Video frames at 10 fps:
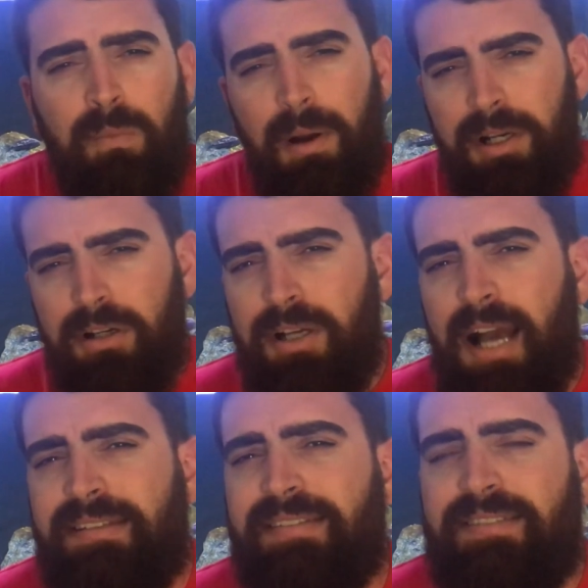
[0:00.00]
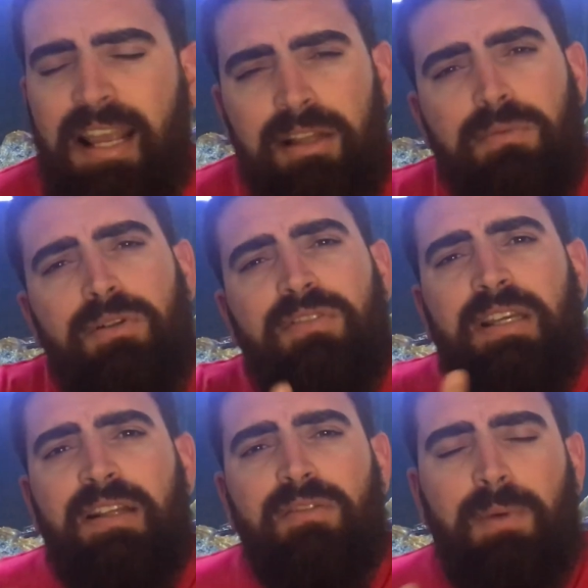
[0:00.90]
What are your guys' daily
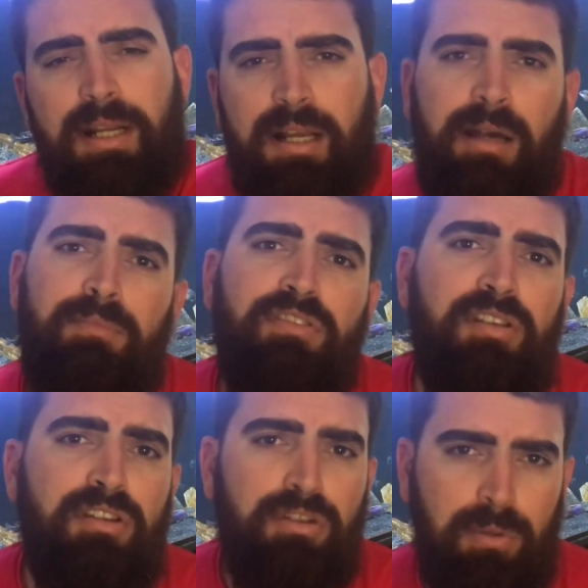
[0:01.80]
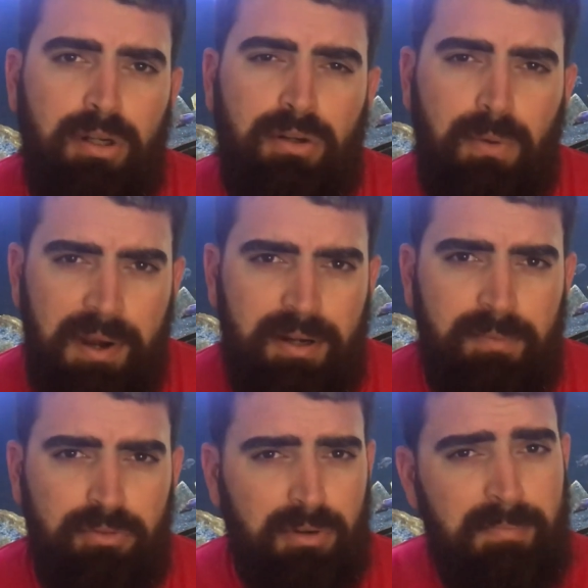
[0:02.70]
routines when it comes to your
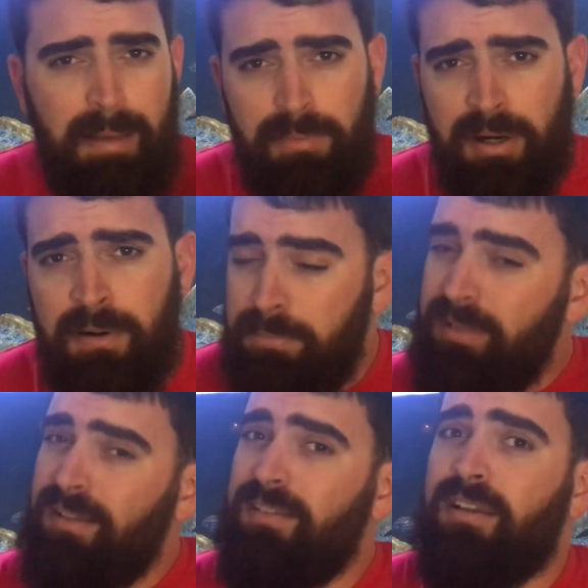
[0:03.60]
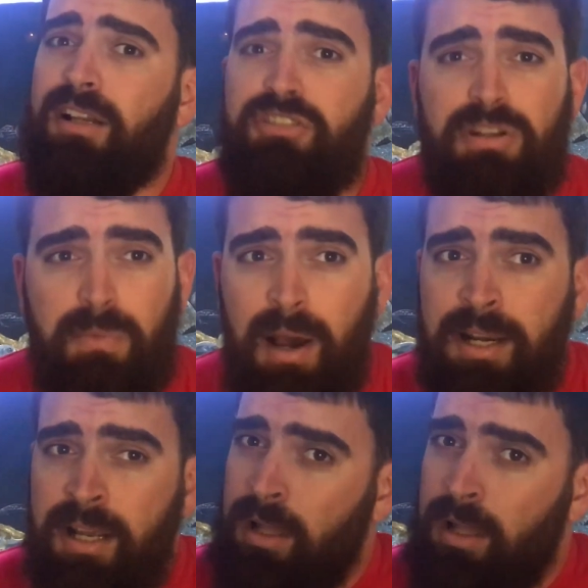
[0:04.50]
aquariums? Remember, be detailed as you want.